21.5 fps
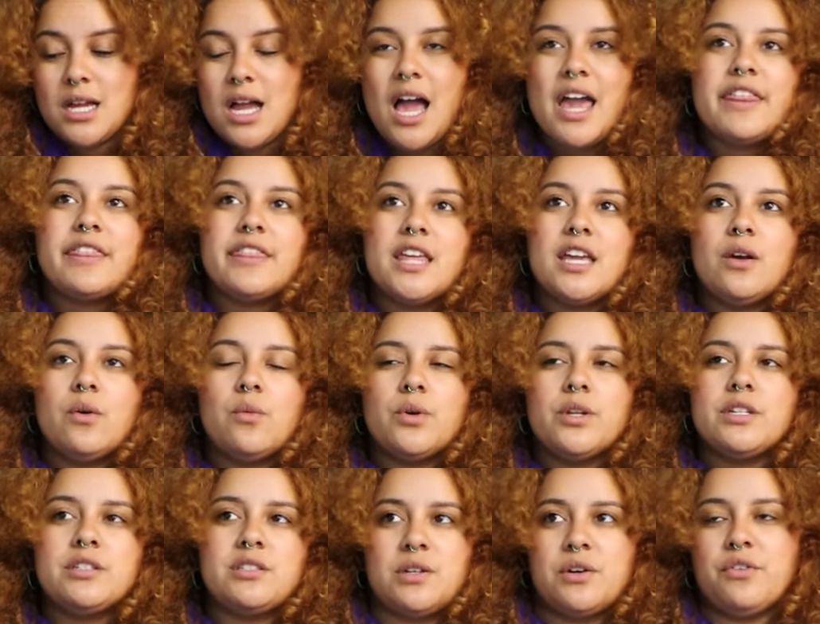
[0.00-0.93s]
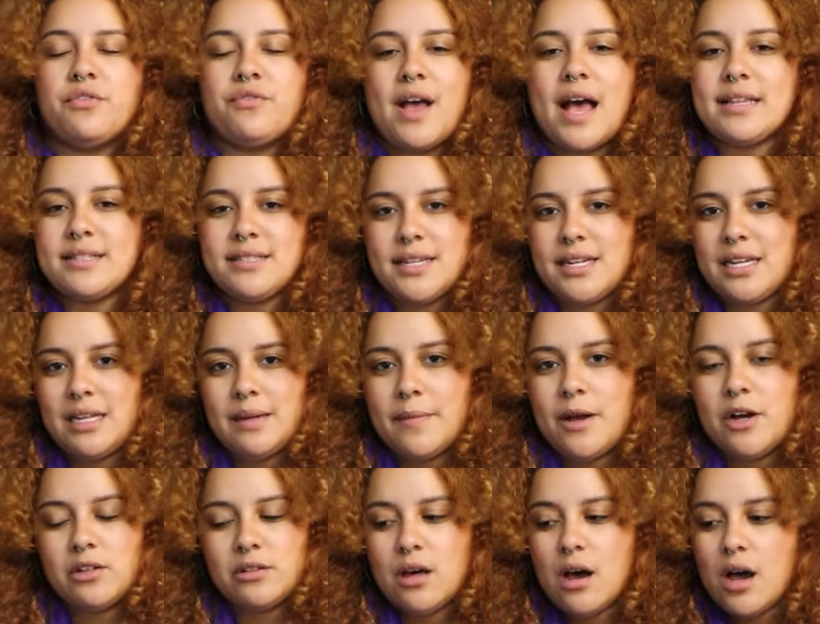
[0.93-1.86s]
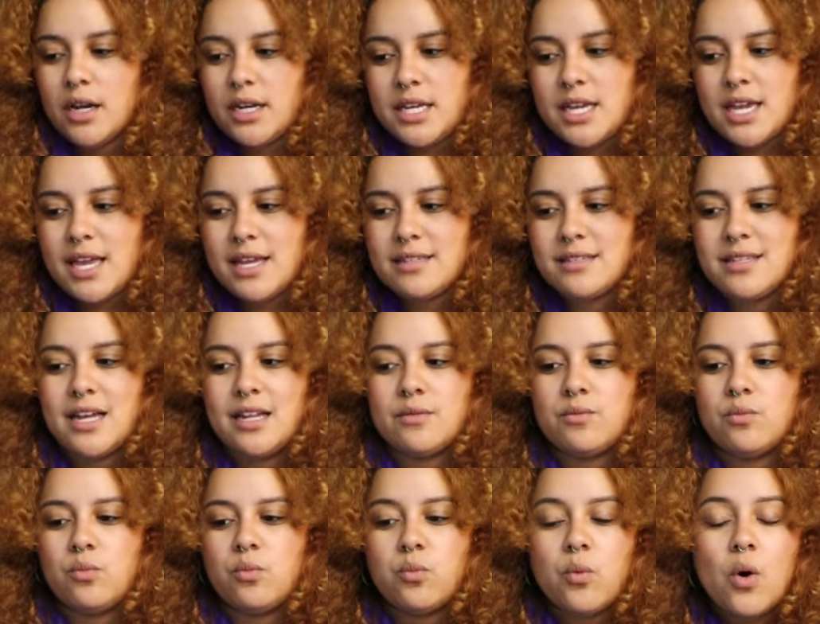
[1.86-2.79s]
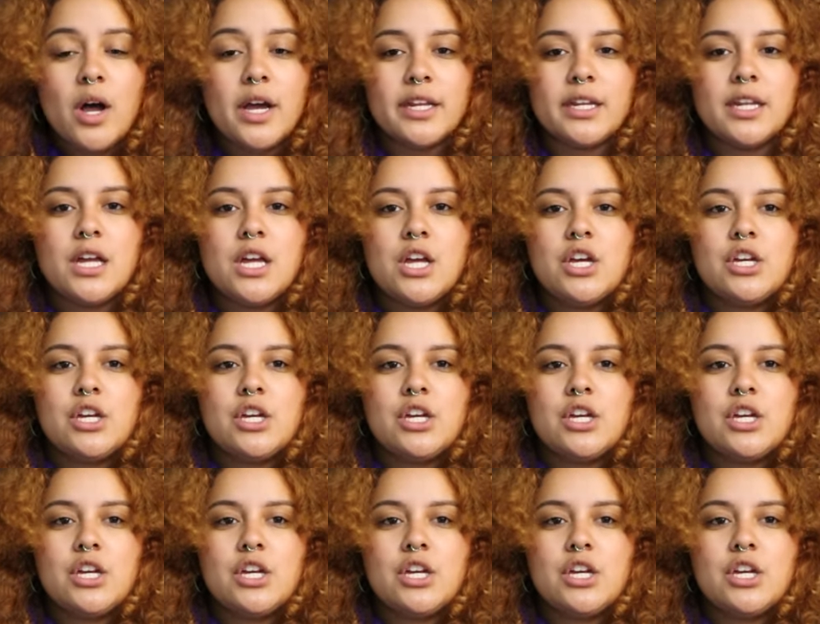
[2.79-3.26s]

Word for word: I think what is so fascinating about Lottie is that, one,